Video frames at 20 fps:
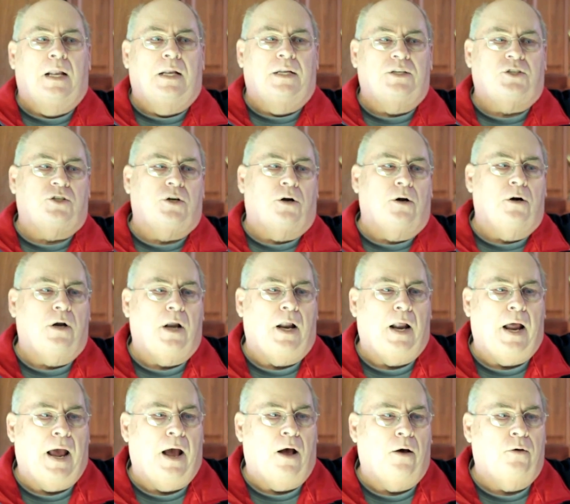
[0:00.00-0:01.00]
Let's start
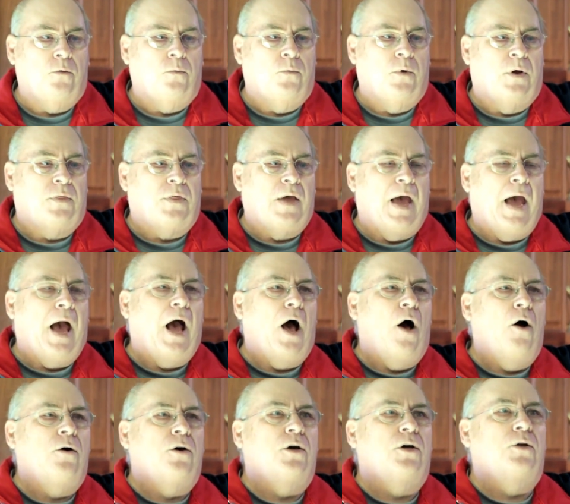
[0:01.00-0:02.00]
out with
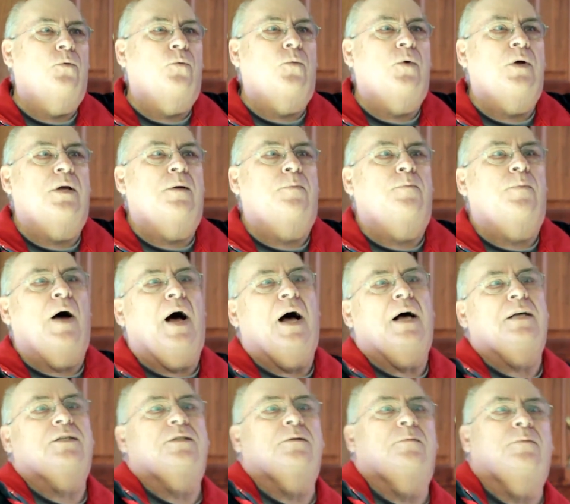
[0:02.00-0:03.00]
how can we
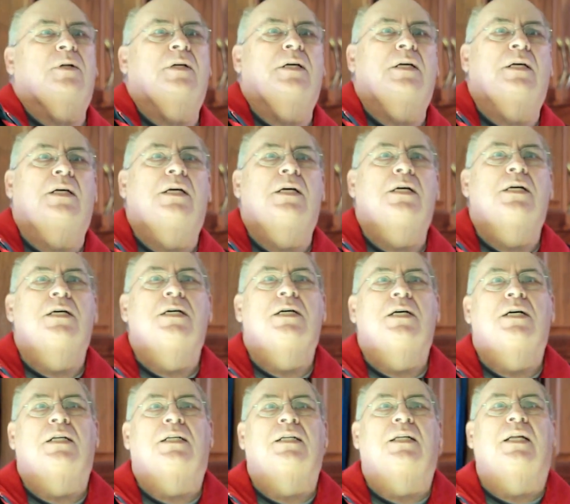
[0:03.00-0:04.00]
possibly
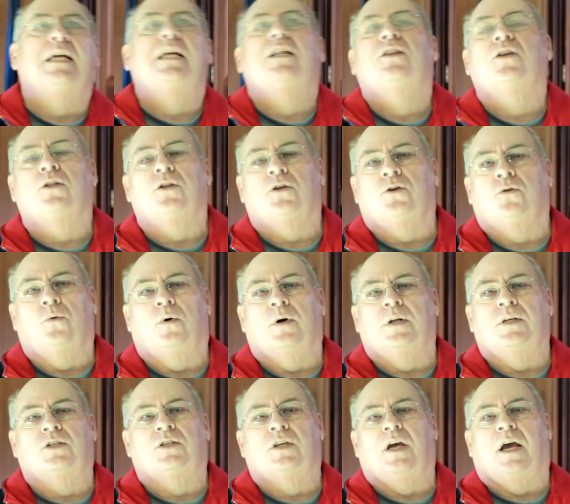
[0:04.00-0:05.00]
lengthen the
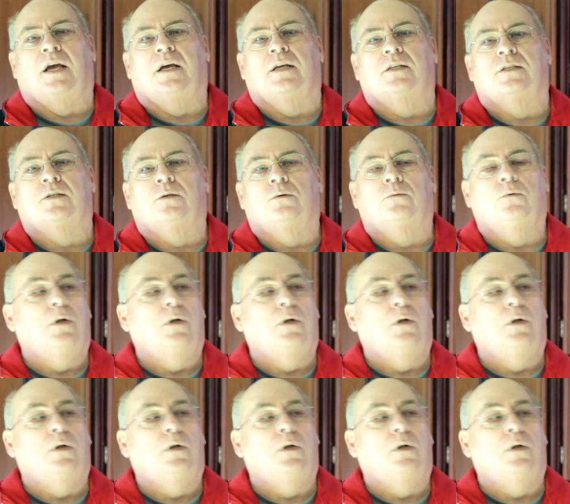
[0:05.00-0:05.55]
20 seconds?